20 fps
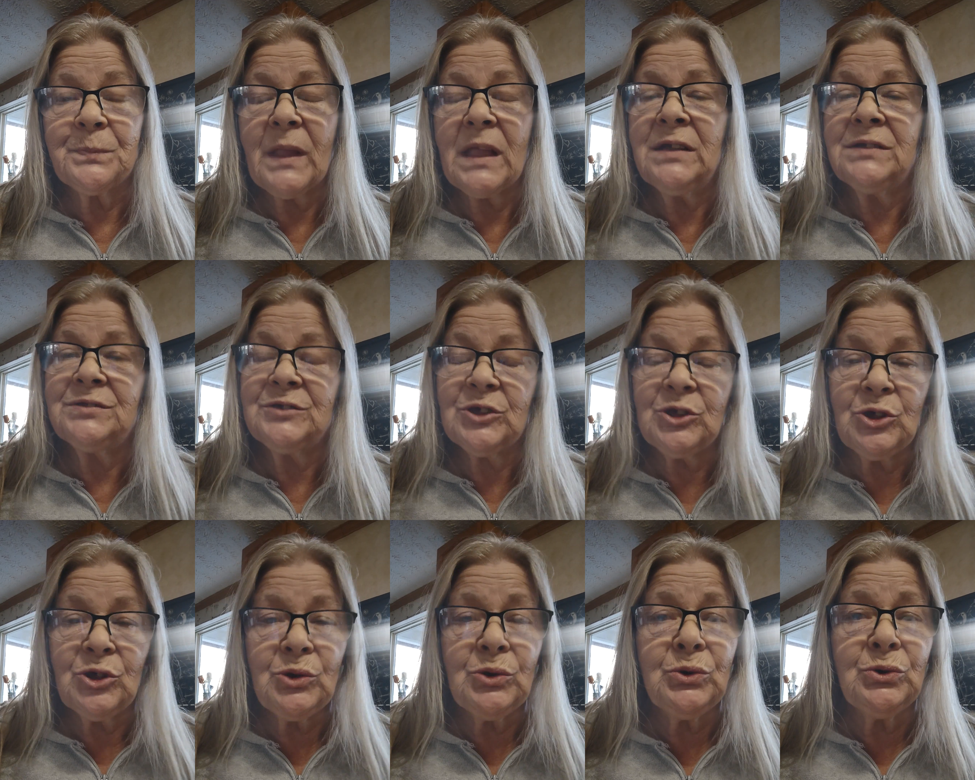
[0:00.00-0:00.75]
It's a
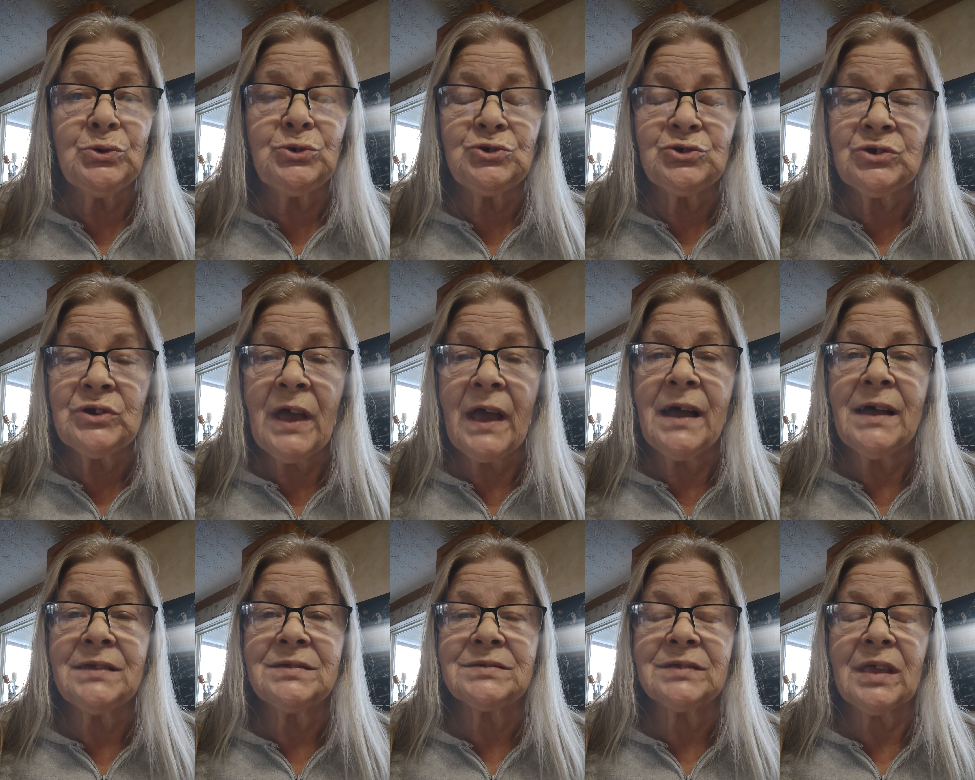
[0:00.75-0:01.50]
huge
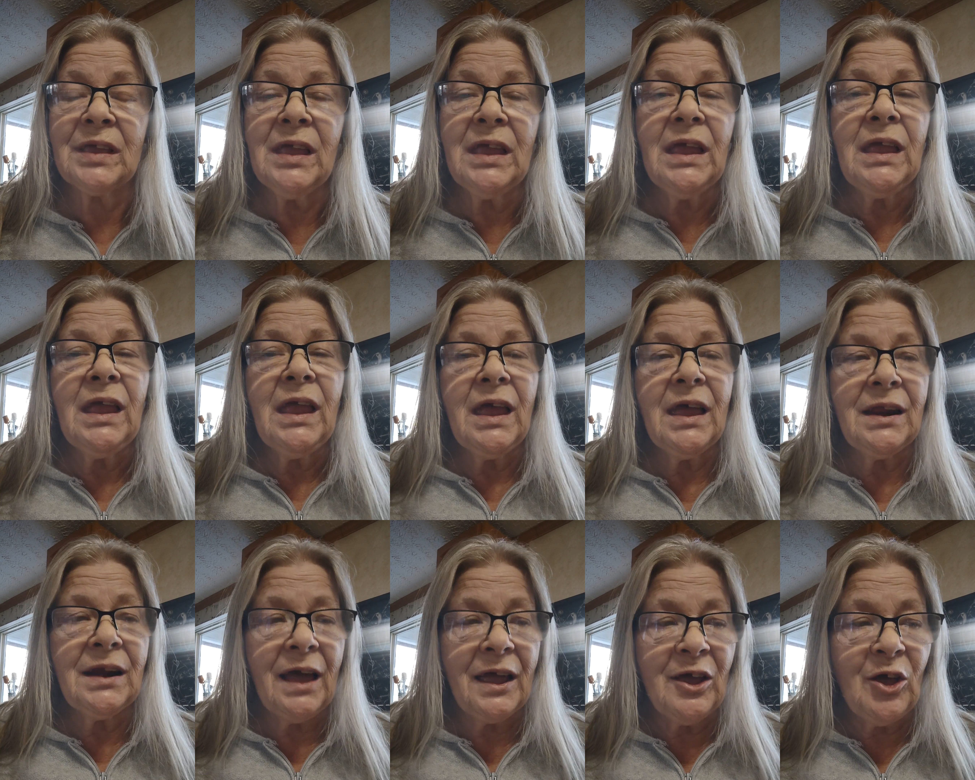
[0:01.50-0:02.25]
task,
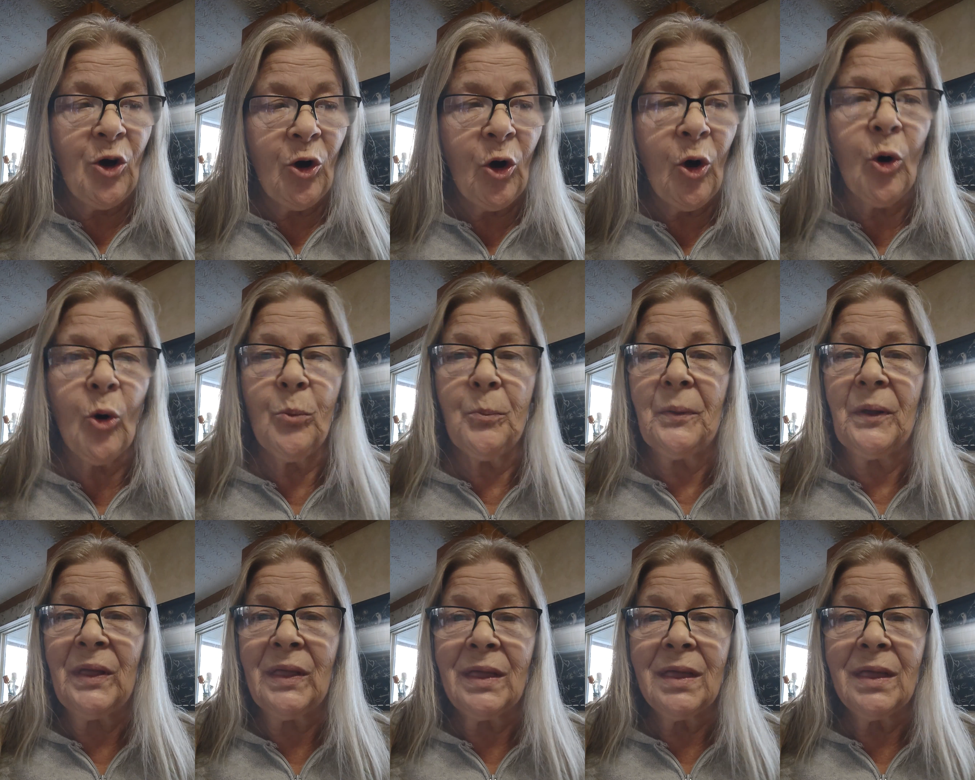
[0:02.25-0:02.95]
and I hope